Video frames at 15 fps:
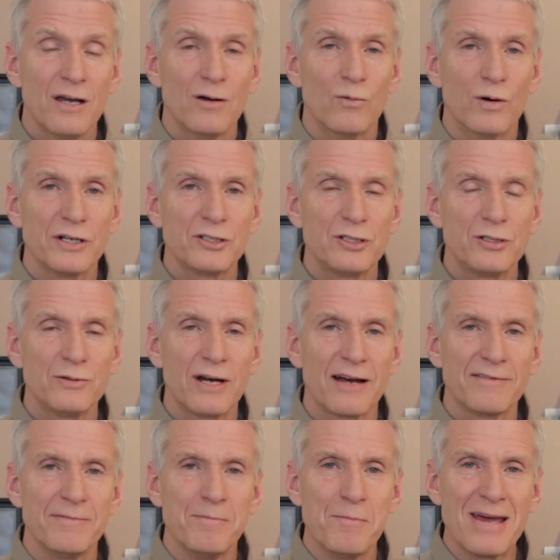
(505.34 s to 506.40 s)
Once you
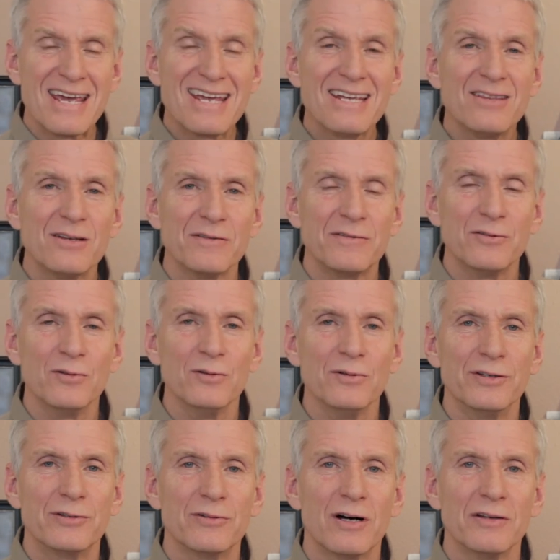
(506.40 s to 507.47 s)
have made the food
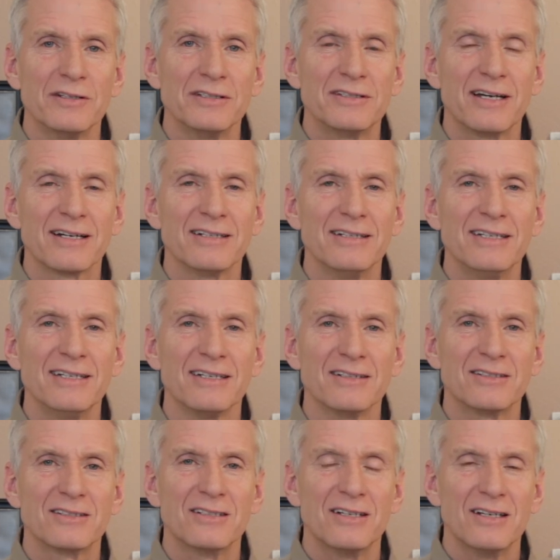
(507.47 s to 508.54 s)
through all these
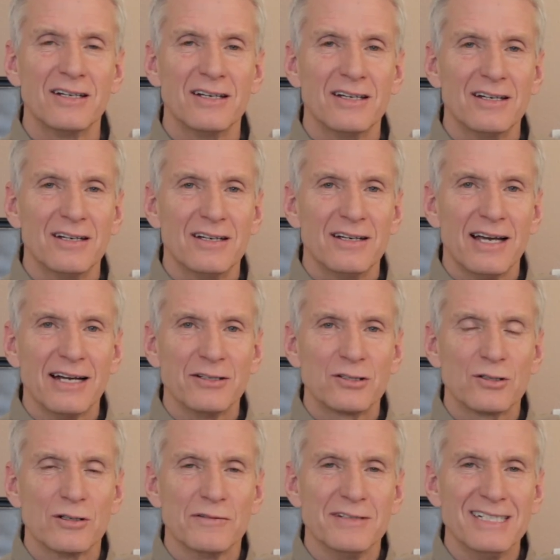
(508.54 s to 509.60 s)
techniques and
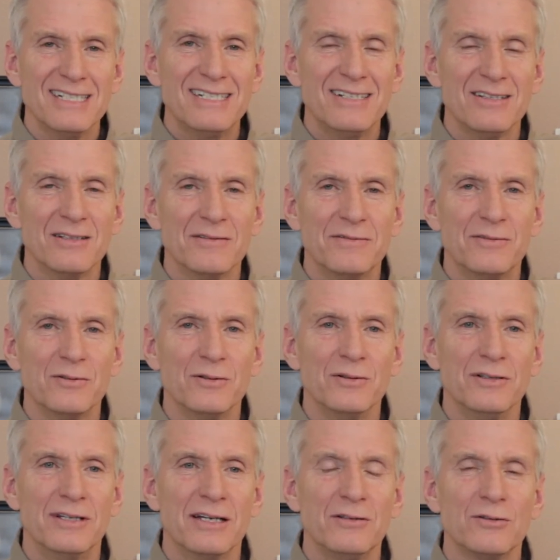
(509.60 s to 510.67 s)
sort of eaten the
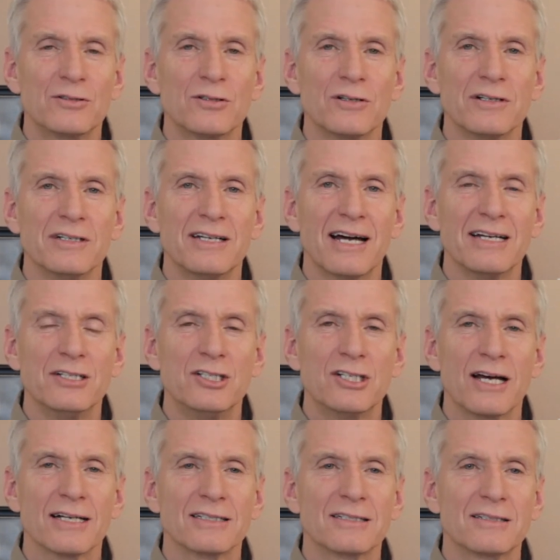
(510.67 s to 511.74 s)
food, then you sort of
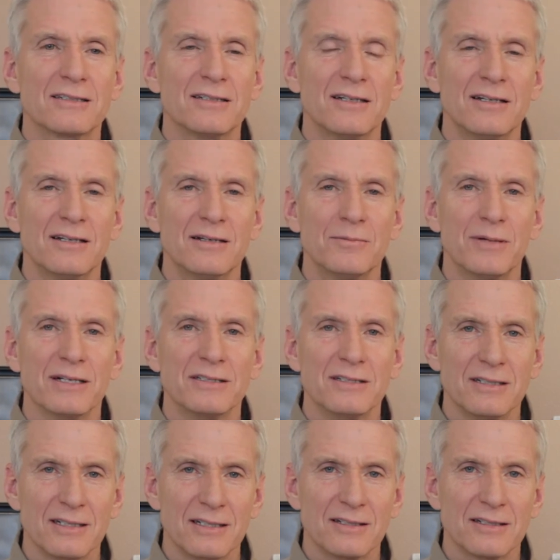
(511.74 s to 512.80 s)
digest by
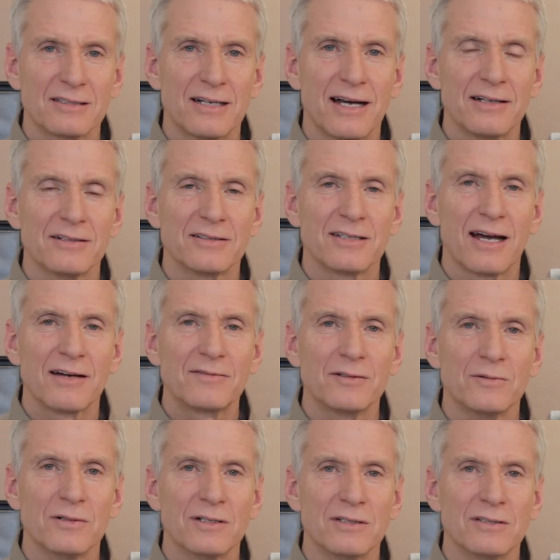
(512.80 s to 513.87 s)
sitting in the silence
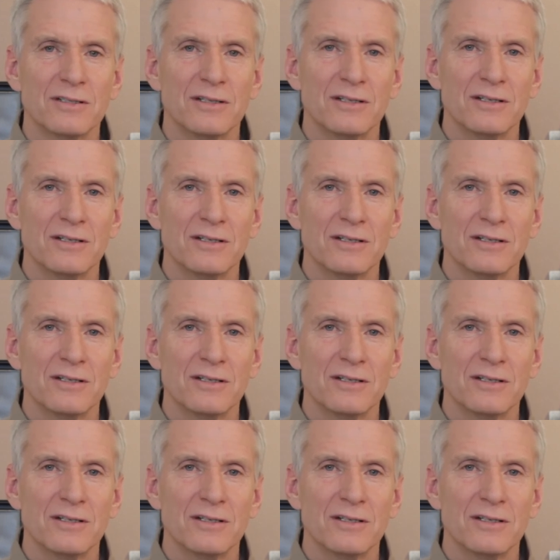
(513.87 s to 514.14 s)
afterwards.